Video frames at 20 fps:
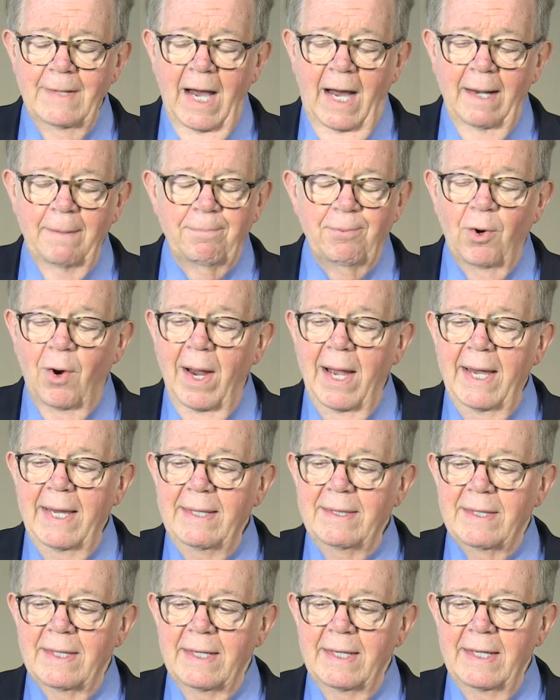I
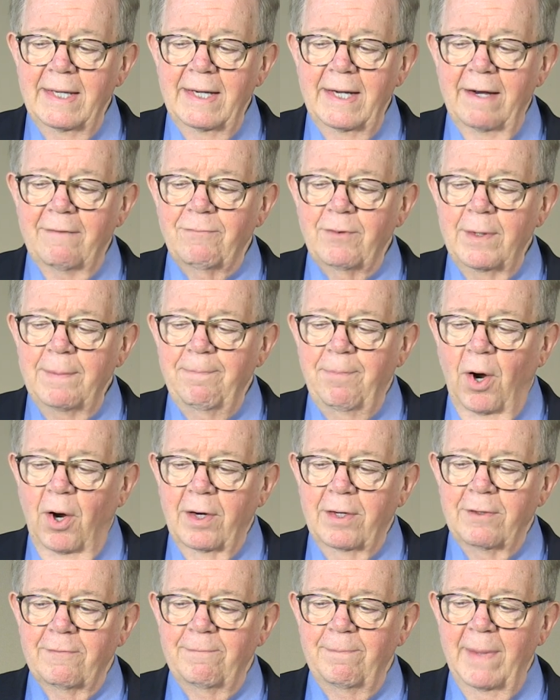pray that in every
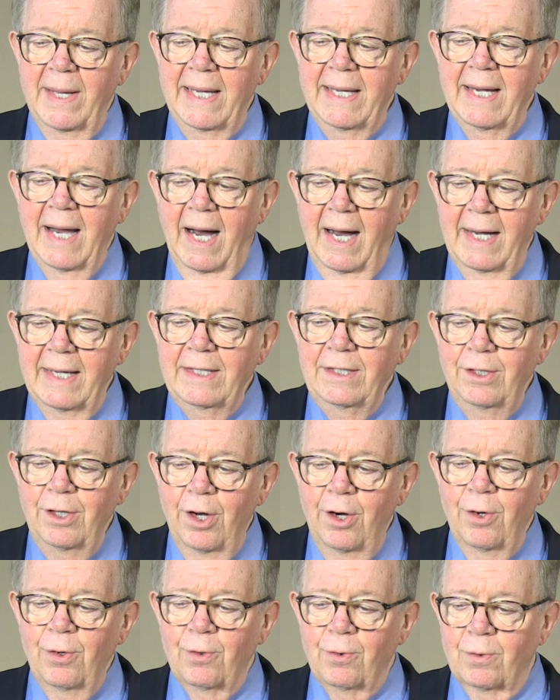part of me, I
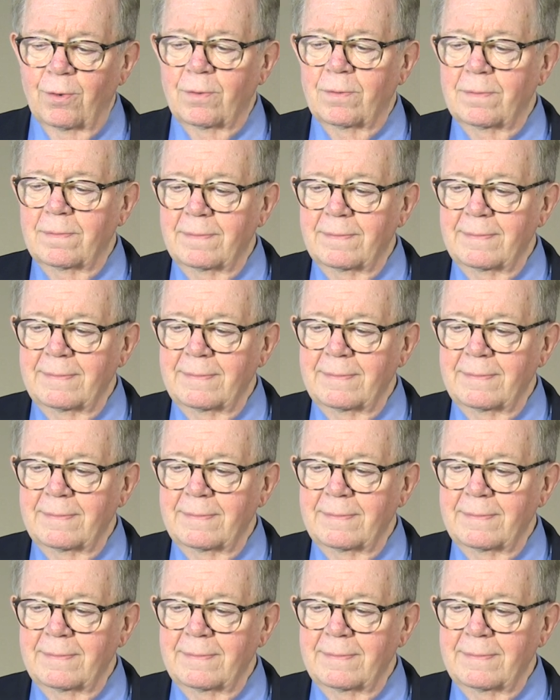know